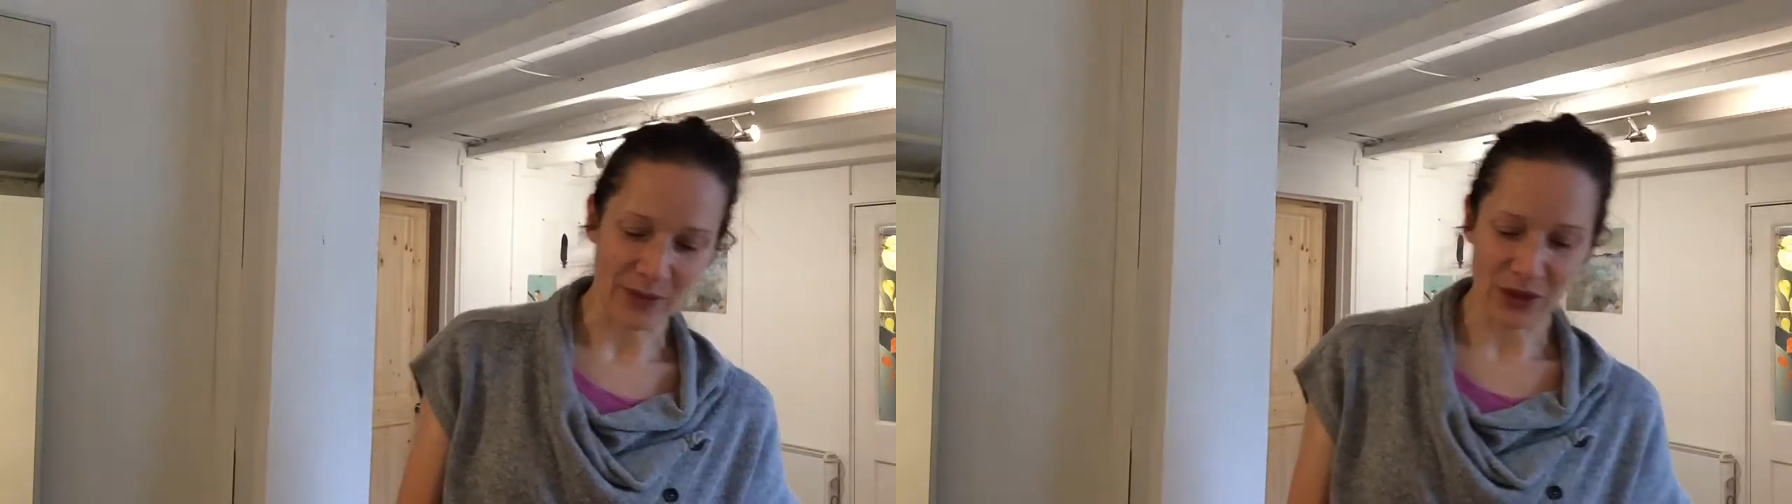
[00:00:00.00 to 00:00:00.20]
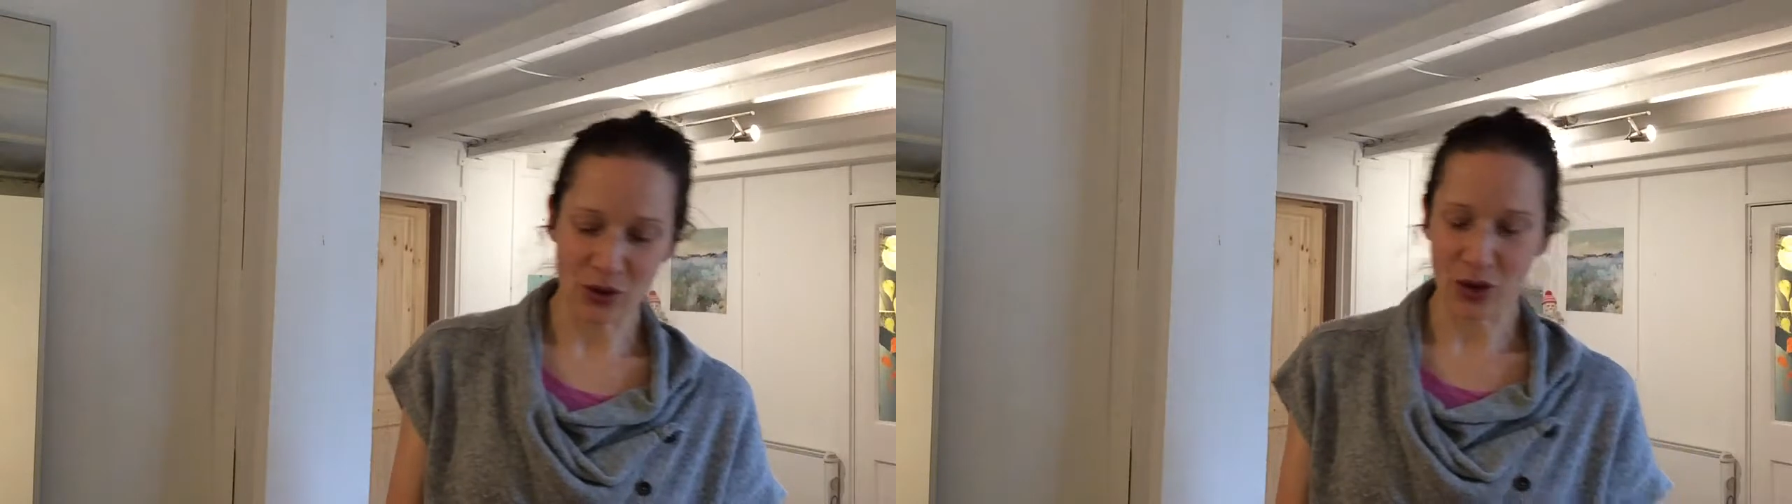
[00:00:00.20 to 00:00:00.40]

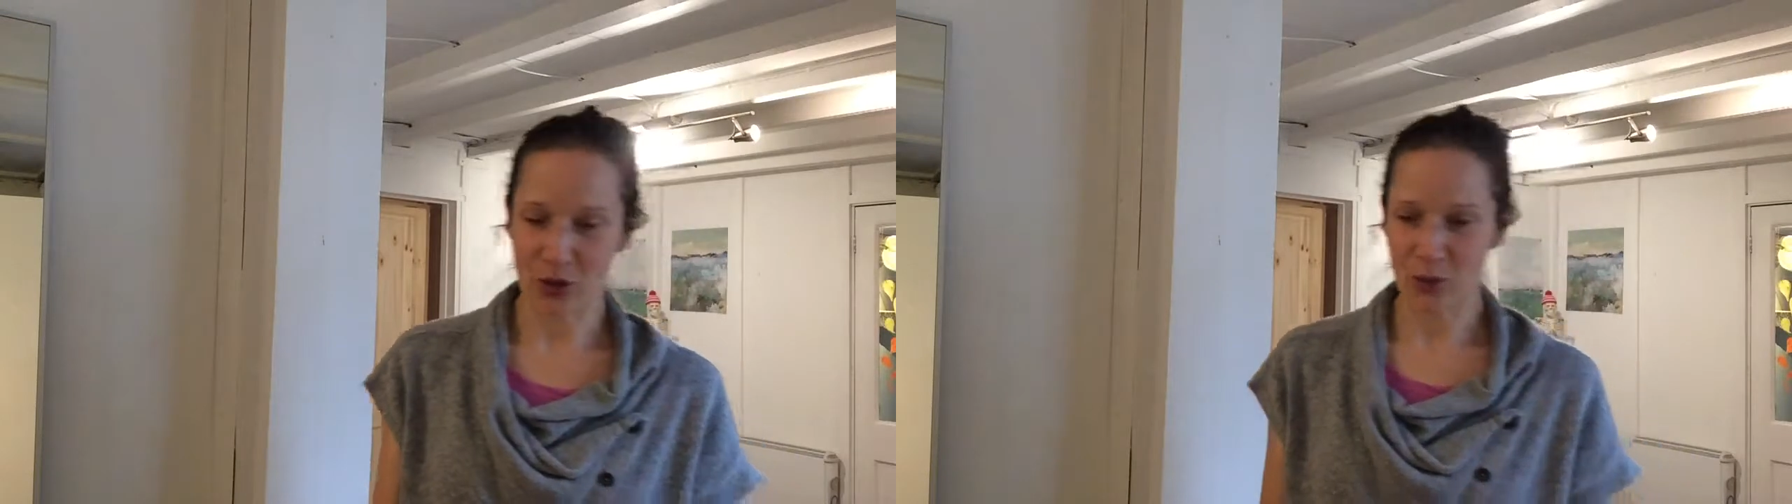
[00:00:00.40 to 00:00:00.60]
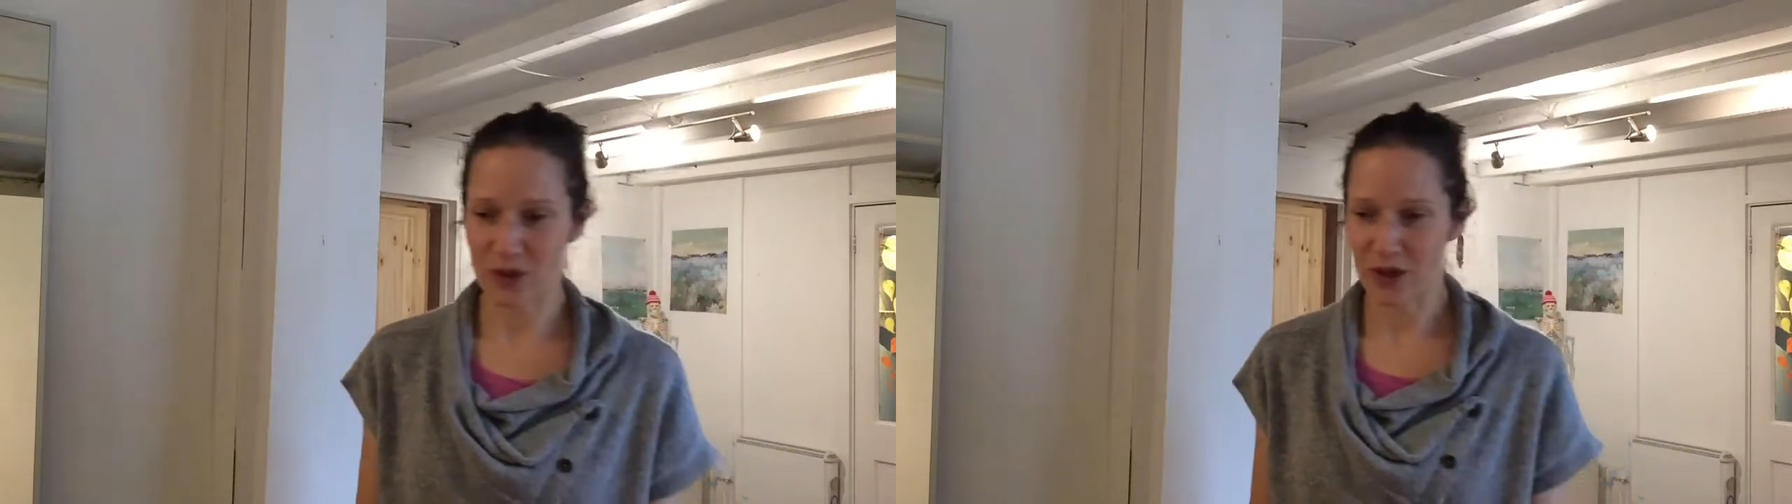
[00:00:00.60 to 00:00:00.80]
you
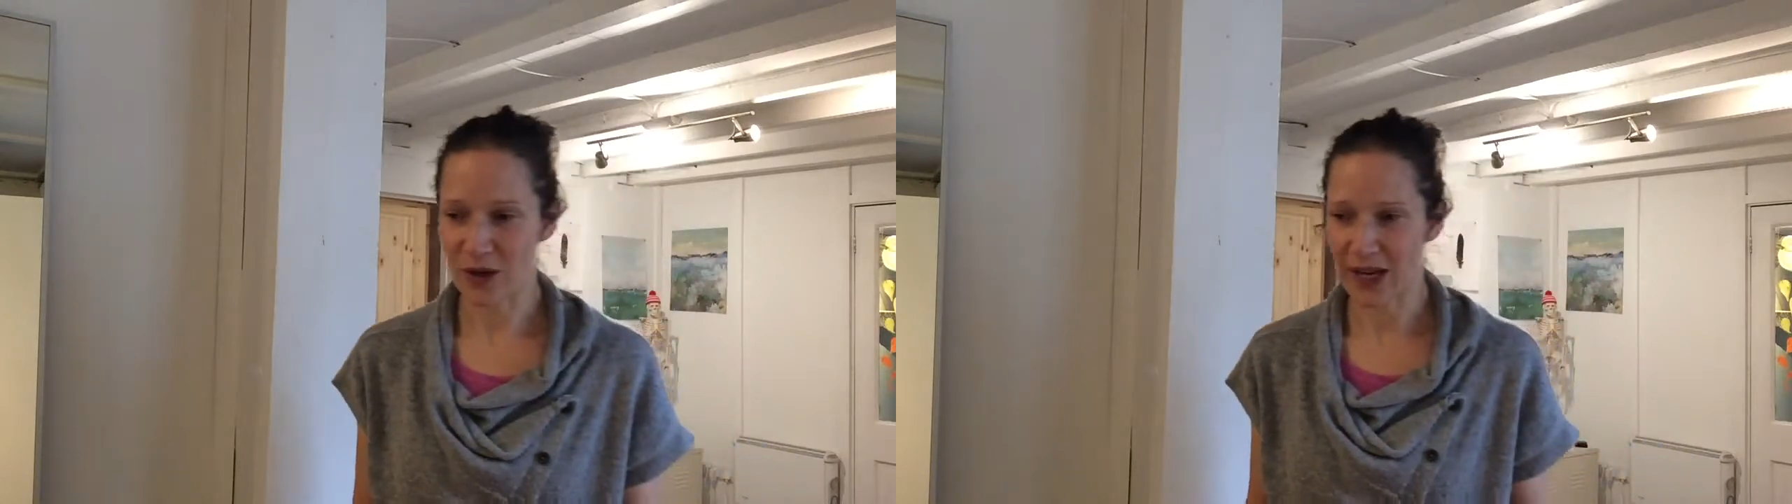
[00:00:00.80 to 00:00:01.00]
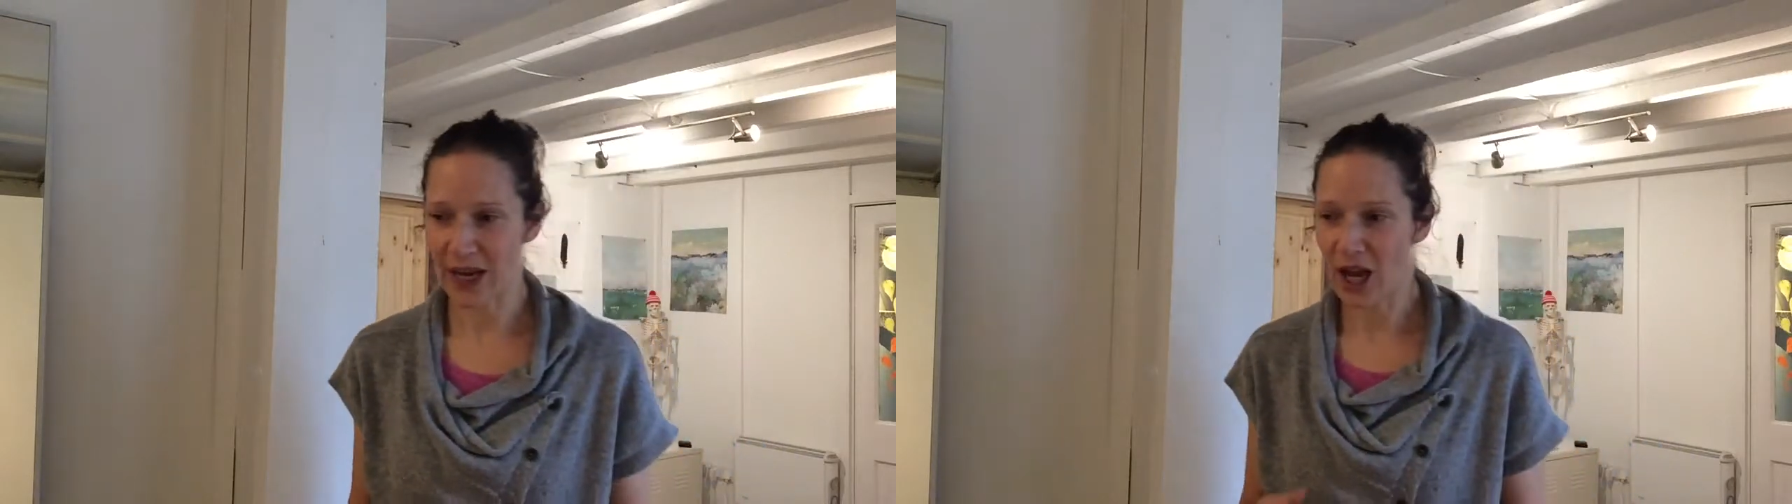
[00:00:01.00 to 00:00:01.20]
can also
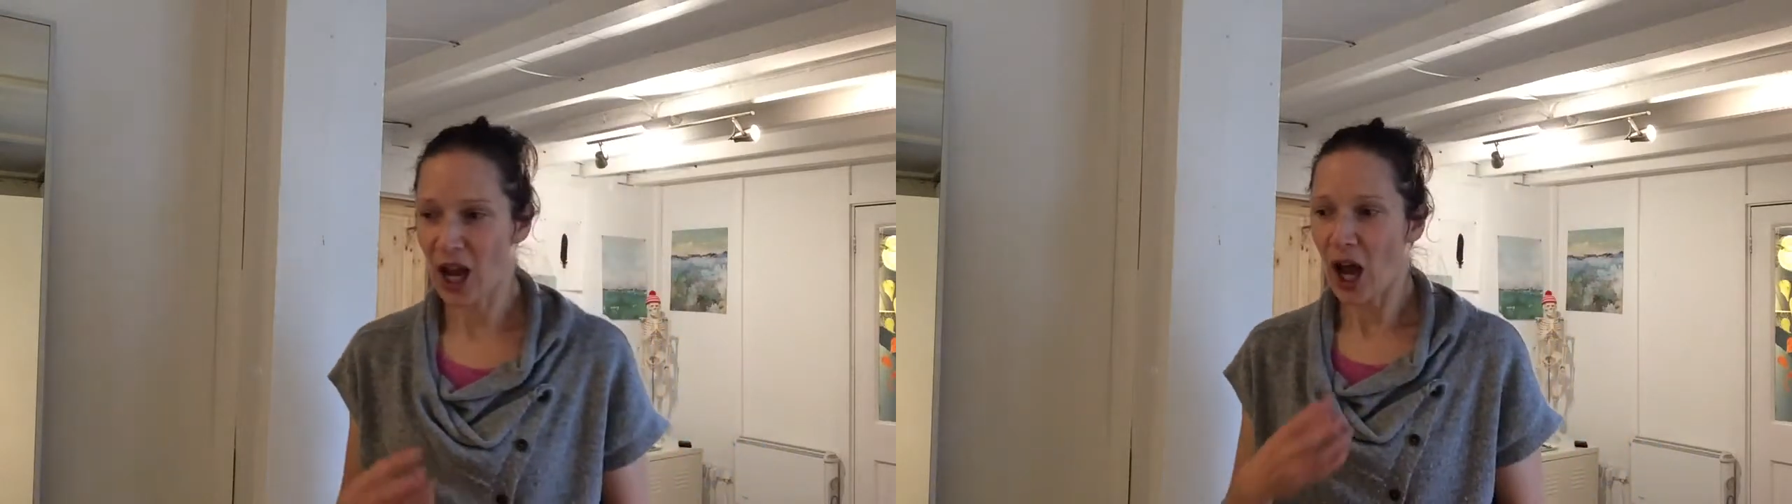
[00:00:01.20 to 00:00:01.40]
get